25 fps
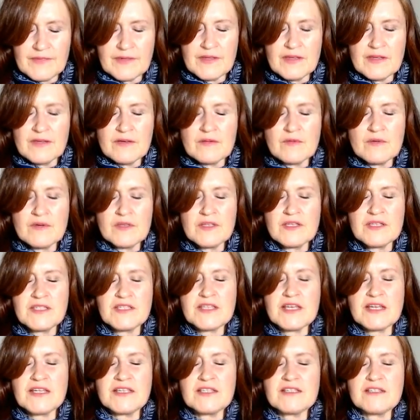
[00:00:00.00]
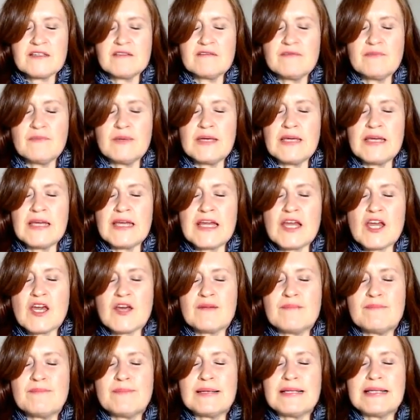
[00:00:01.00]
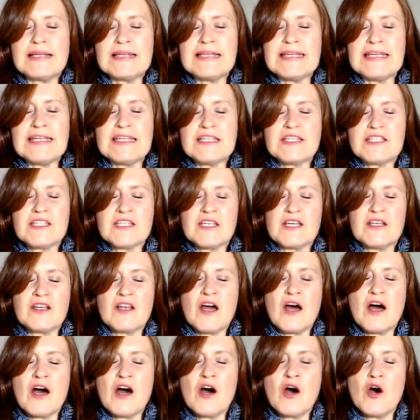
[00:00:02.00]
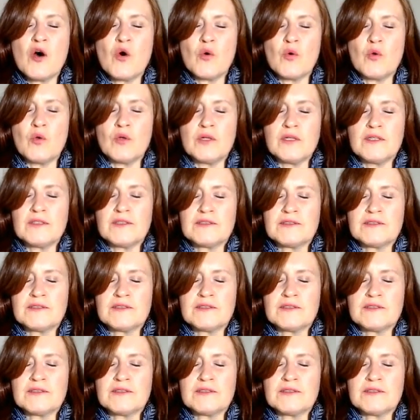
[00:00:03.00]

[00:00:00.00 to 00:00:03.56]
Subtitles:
With a sense of being complete and whole